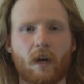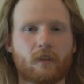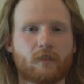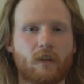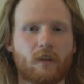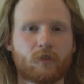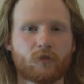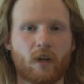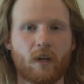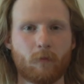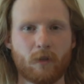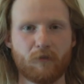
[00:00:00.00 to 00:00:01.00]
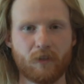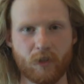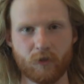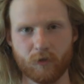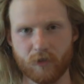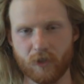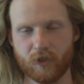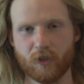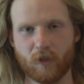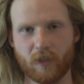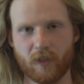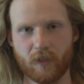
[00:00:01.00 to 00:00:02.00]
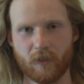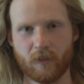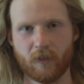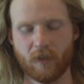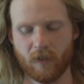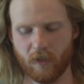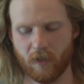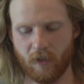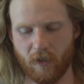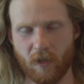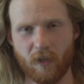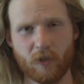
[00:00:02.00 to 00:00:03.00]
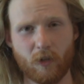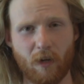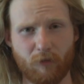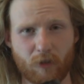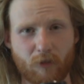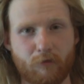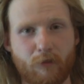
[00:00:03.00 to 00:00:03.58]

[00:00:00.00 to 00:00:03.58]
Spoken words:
I decided to try a bit of an interesting shot here. You know how I've got a